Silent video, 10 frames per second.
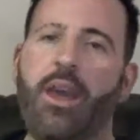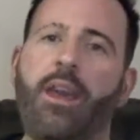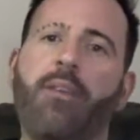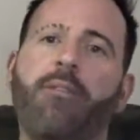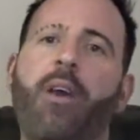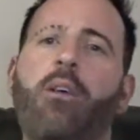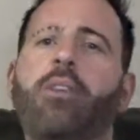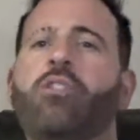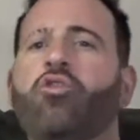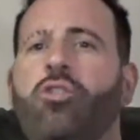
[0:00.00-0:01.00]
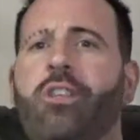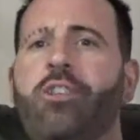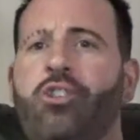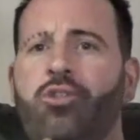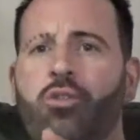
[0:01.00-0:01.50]
it found that
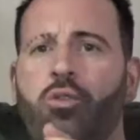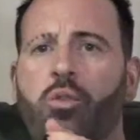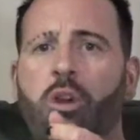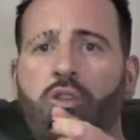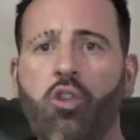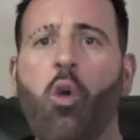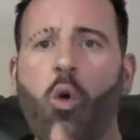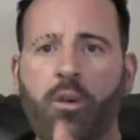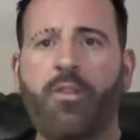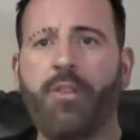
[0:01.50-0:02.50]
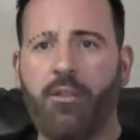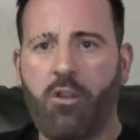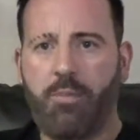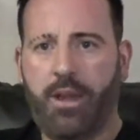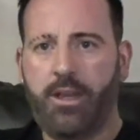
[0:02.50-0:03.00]
traditional talk
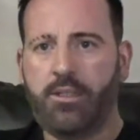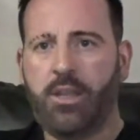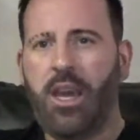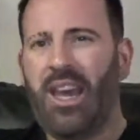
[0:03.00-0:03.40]
therapies,